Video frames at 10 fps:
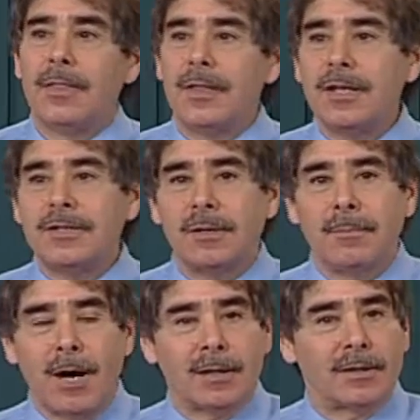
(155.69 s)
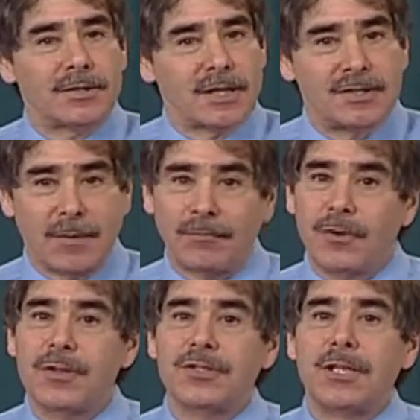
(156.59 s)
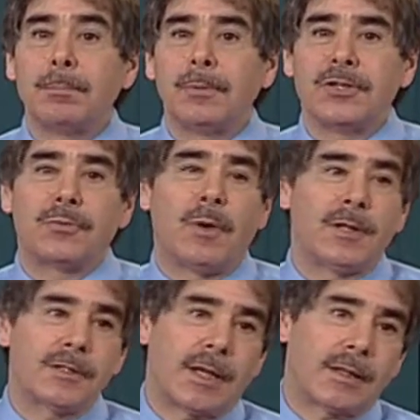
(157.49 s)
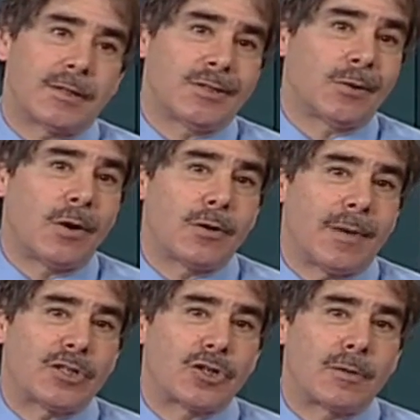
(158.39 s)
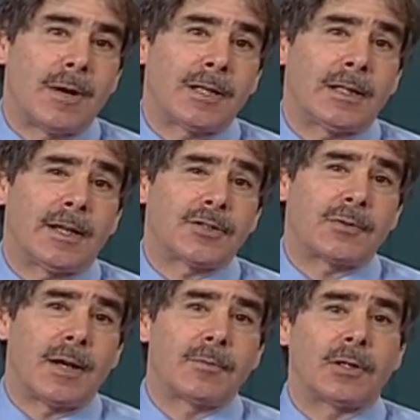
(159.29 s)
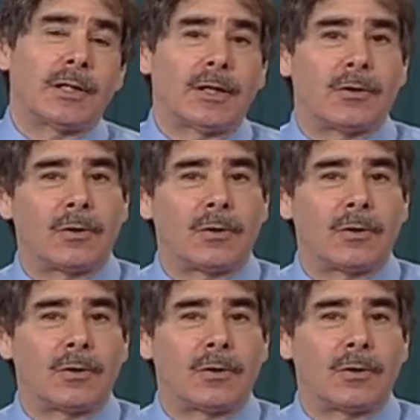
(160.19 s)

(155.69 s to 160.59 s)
These models, except for the simplest ones like the zero-dimensional model I described earlier,